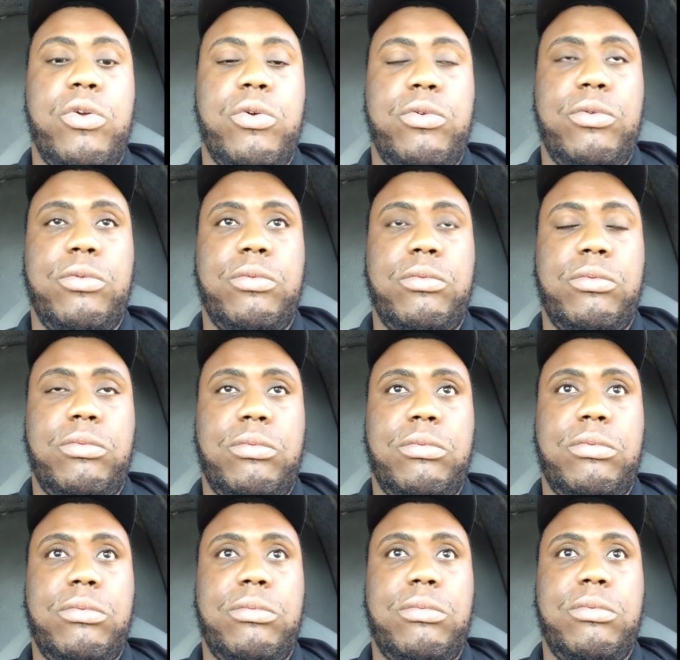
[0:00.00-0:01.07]
who
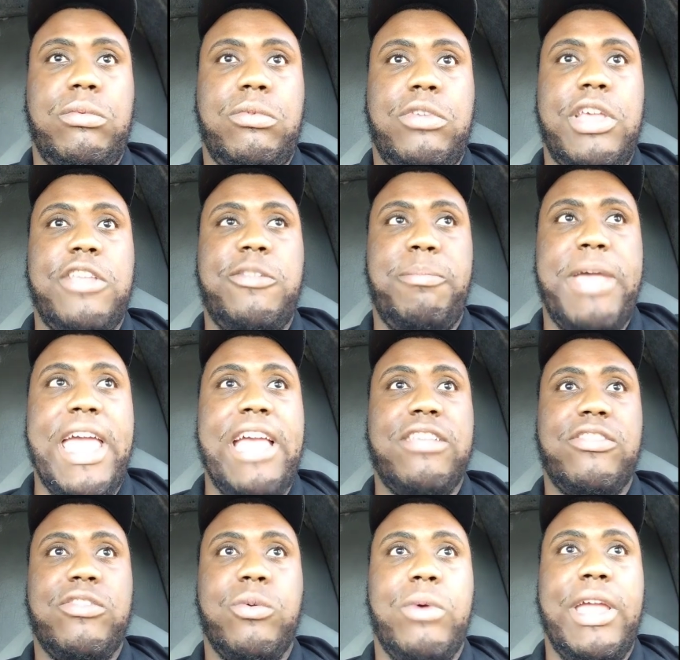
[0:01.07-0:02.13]
just
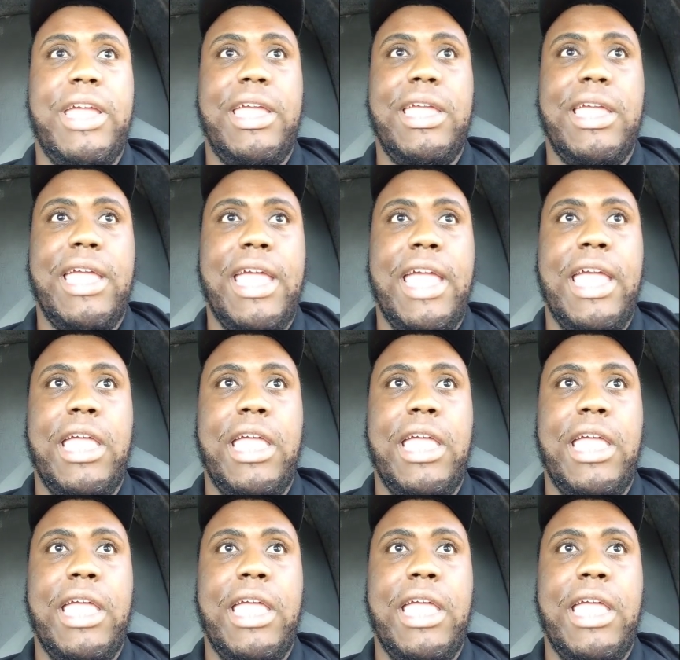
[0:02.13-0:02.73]
passed away.